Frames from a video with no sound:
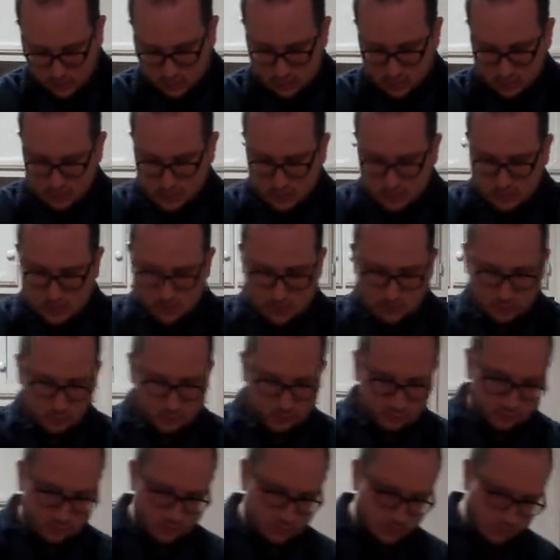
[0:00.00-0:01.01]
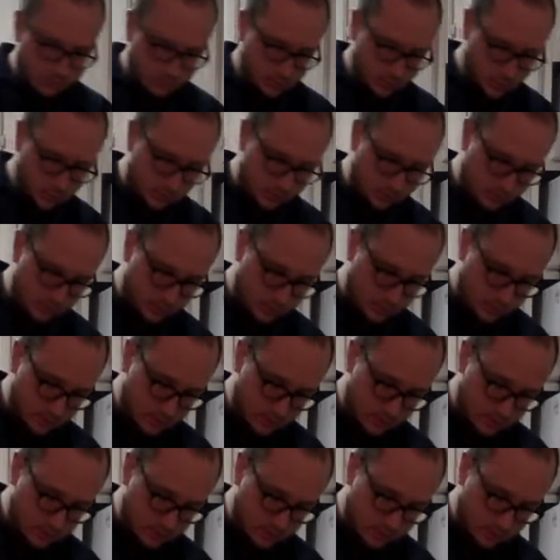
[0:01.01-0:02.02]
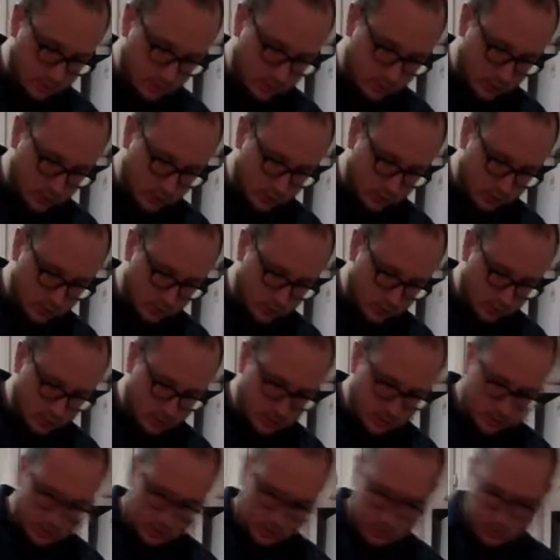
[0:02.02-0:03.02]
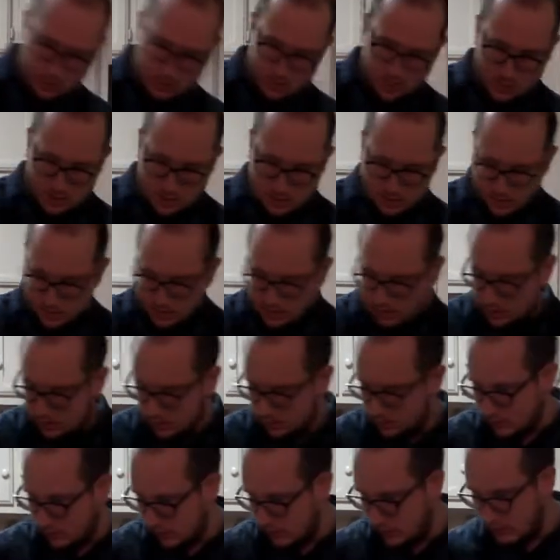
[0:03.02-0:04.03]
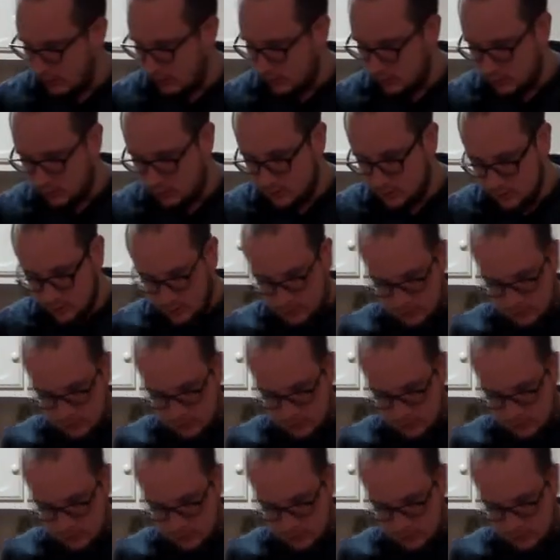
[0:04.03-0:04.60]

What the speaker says: 1 tablespoon of the orange juice. Alright.